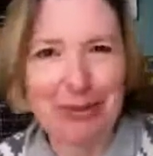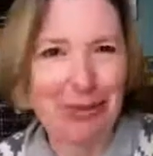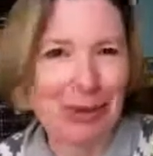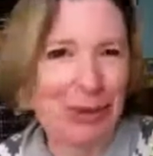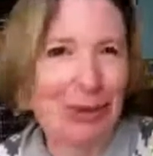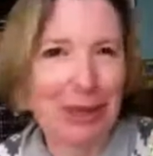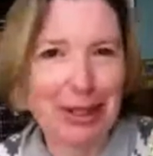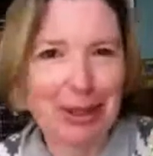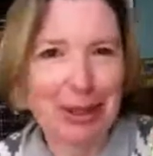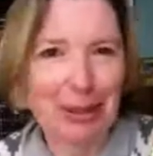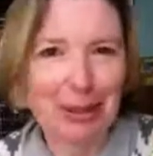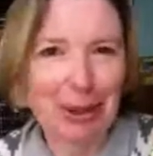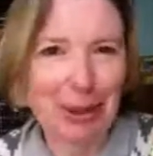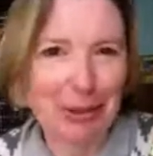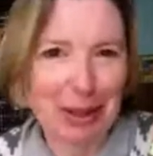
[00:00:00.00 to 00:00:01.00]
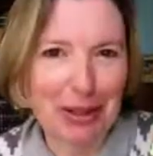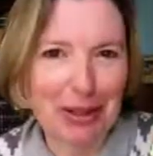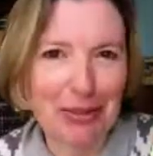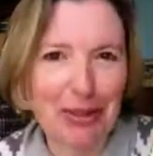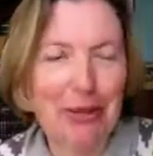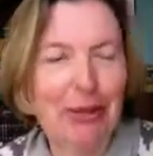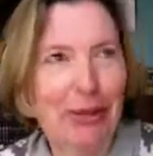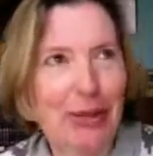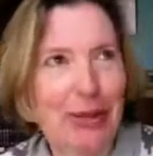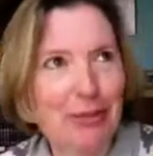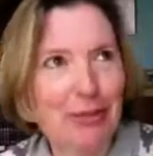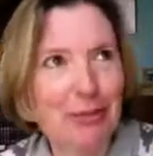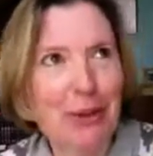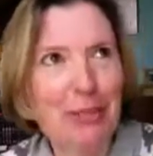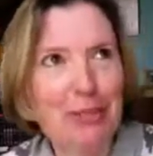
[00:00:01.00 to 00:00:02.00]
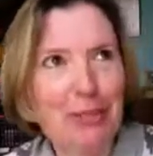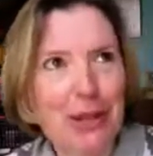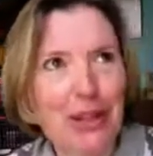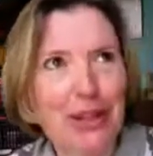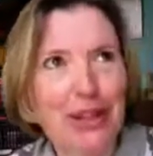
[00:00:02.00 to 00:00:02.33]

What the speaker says: you might know the plot better than me, but I remember